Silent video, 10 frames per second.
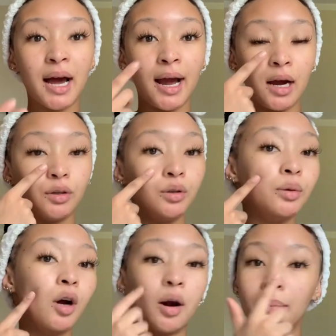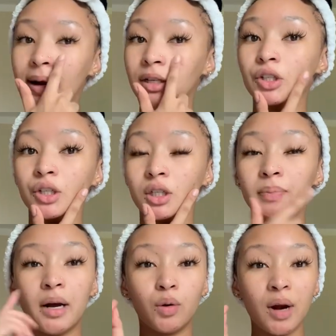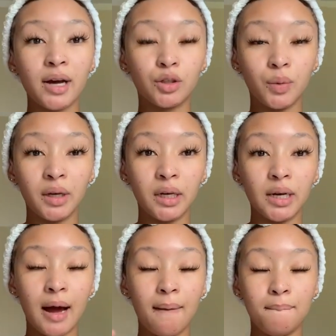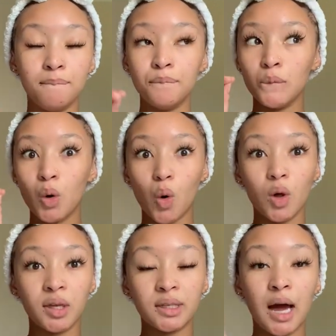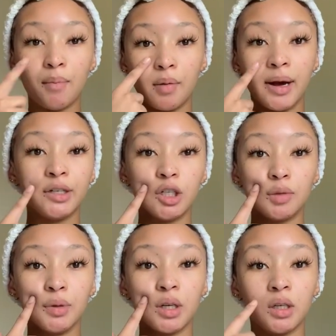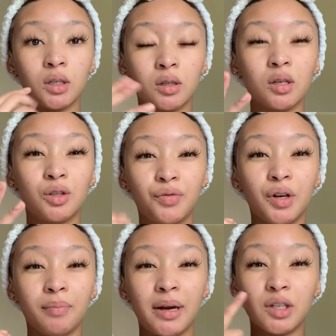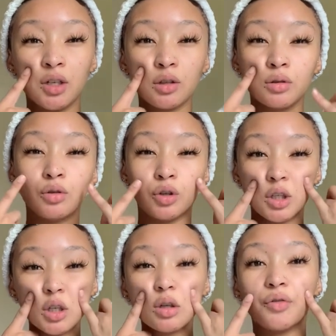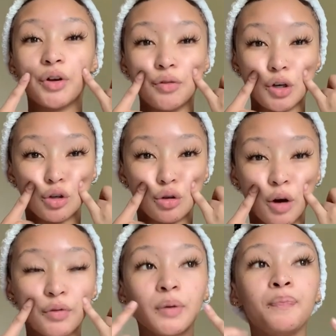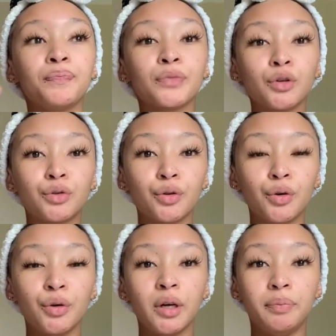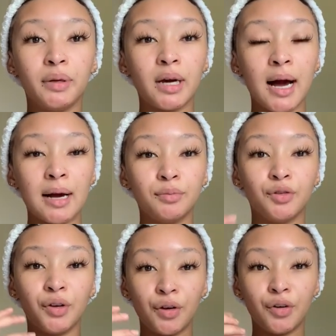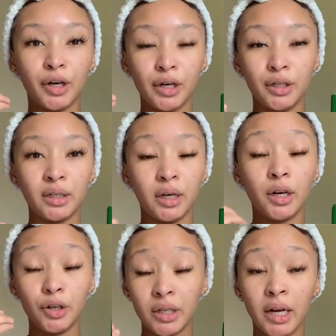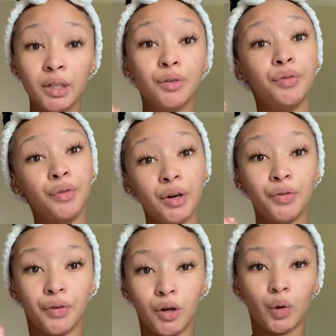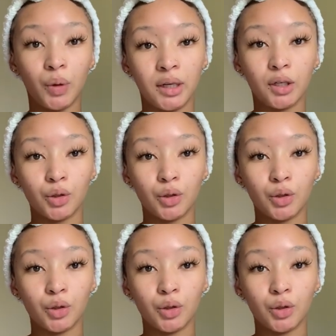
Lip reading: I do it on my cheeks, but I don't like doing it all the time on my cheeks because it's very, my cheeks, your cheeks are very soft, so it becomes very irritated very quickly.